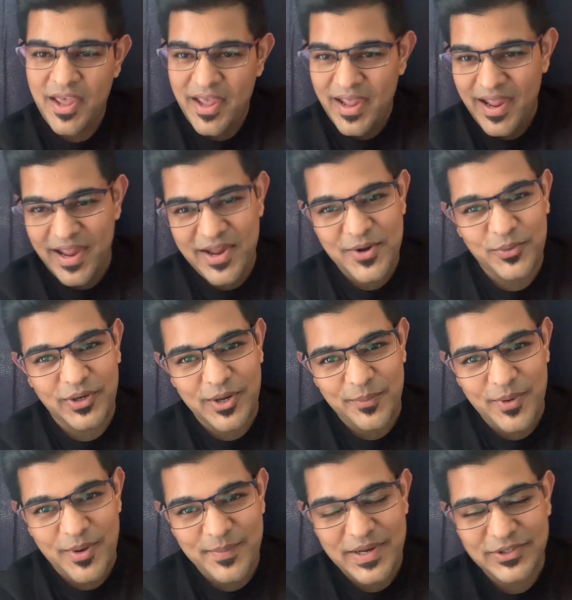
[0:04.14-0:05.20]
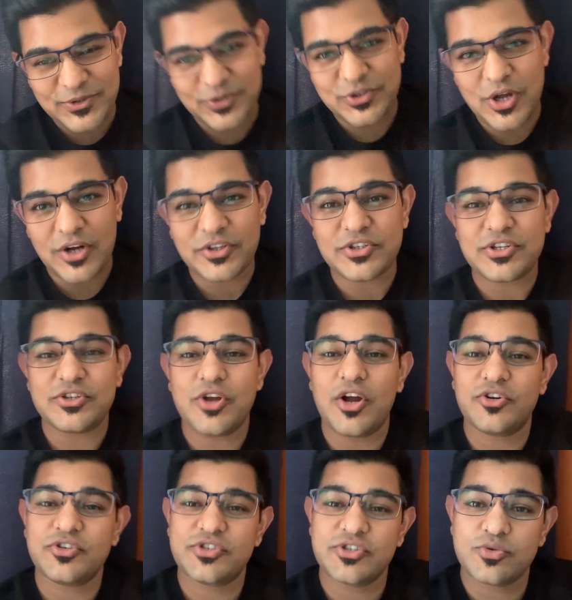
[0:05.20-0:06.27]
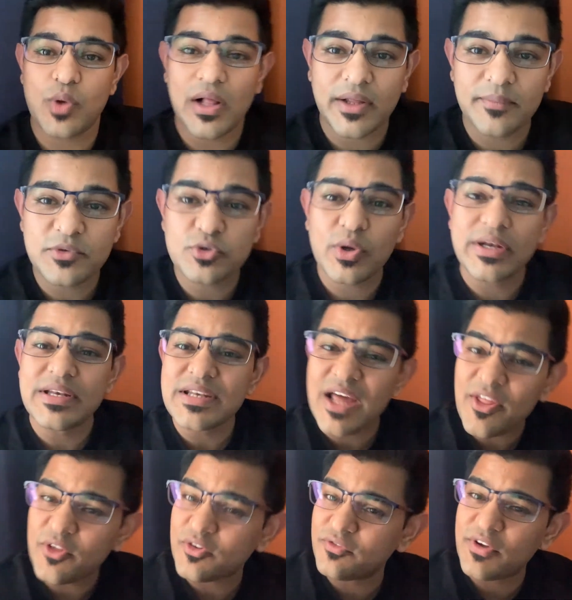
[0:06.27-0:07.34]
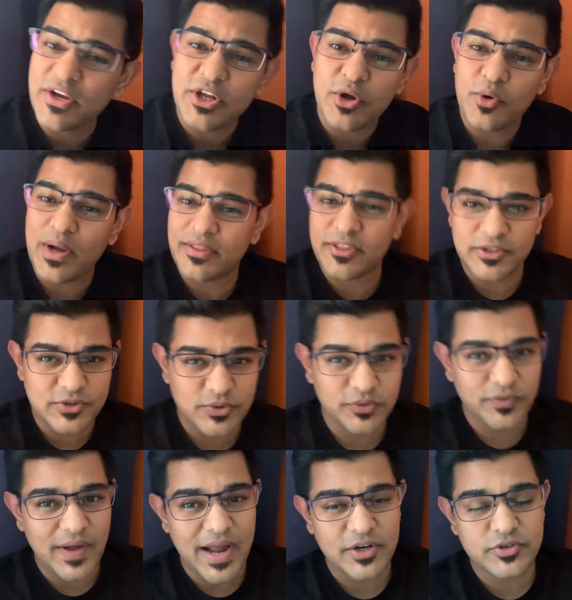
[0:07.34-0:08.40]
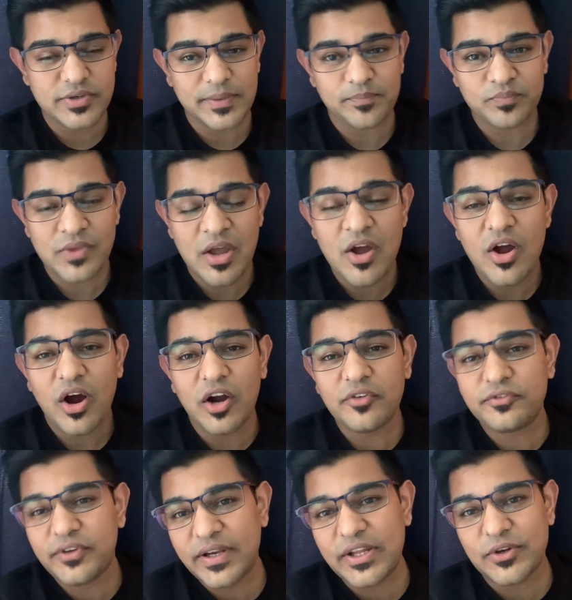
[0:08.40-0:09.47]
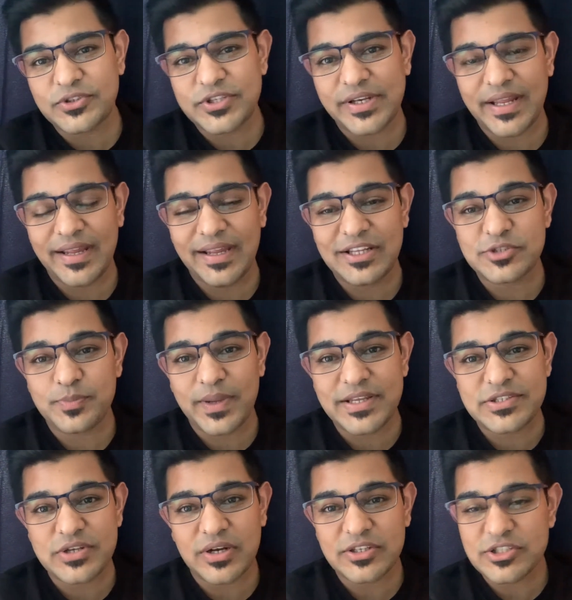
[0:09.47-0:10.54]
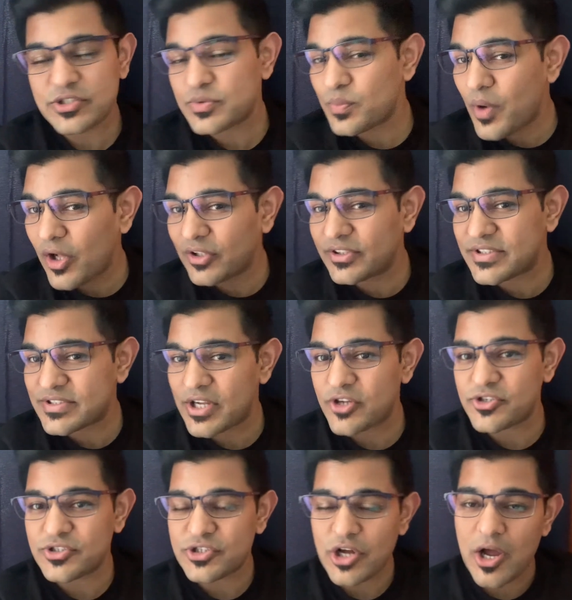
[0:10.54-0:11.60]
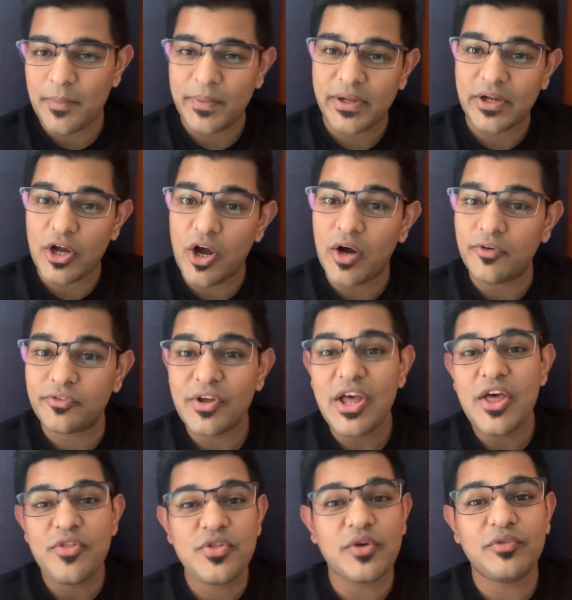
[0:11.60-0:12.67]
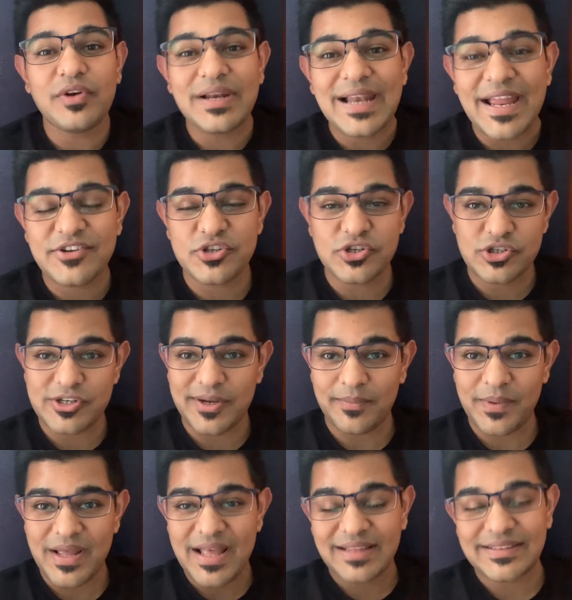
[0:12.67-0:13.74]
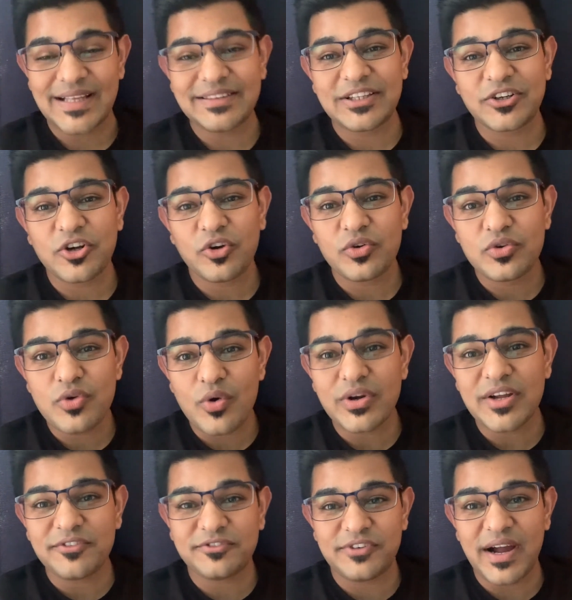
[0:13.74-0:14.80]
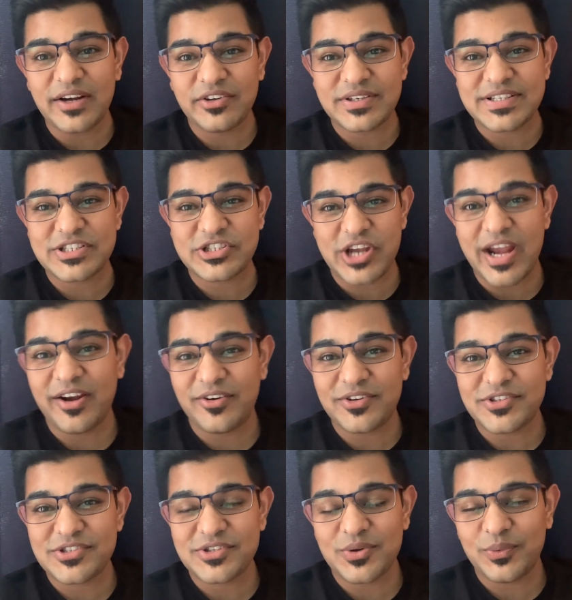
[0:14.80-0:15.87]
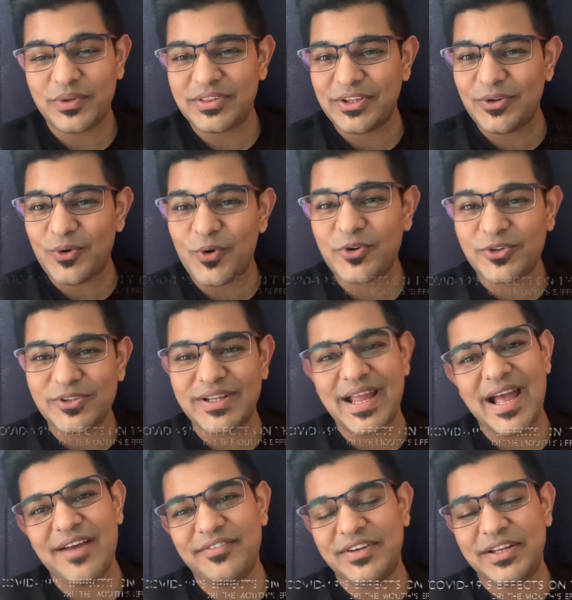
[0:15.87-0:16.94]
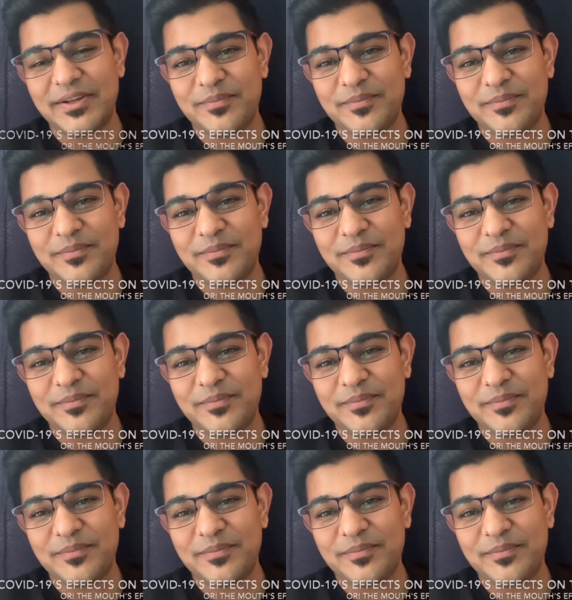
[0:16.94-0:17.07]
Hey, what up all my tooth doctors and doctresses? Welcome to another video at the Tooth Factory. Our video today is based on a small discussion topic of the relationship that the coronavirus shares with the oral cavity.